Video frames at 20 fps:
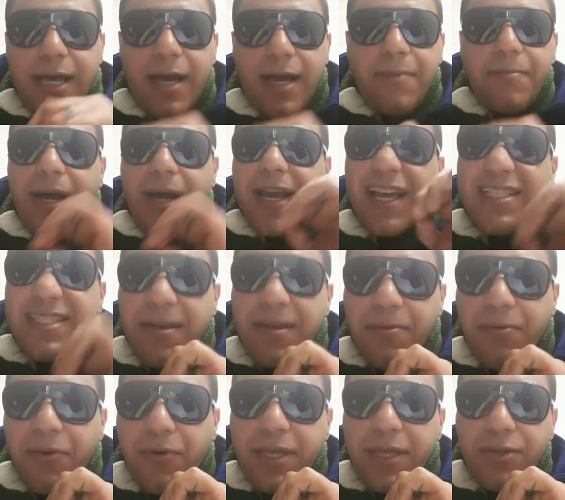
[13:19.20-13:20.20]
time, I got
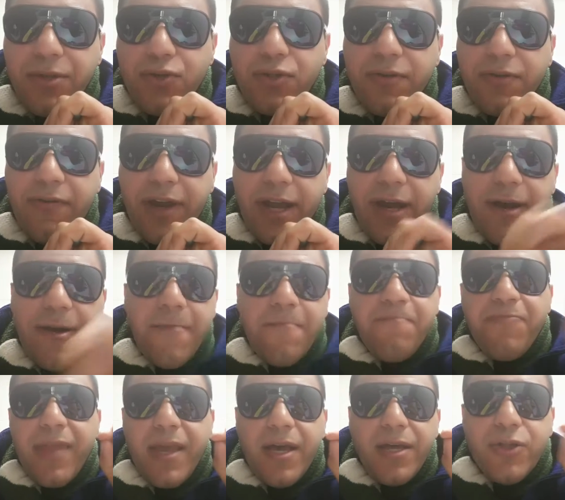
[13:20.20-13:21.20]
some great news for you.
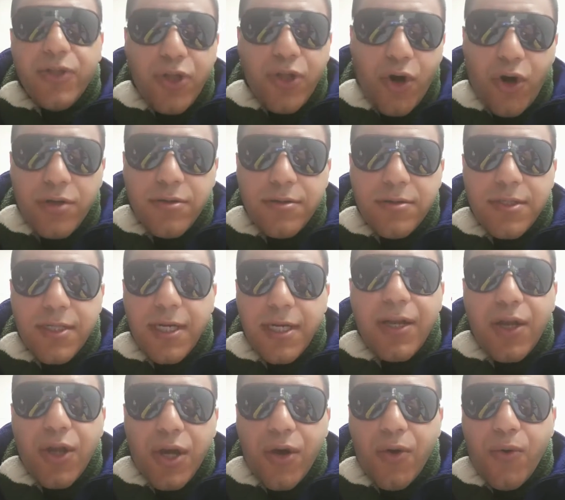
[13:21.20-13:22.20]
Don't
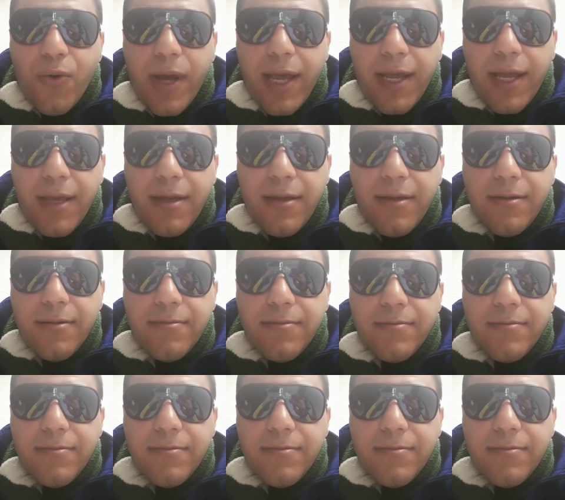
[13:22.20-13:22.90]
look away.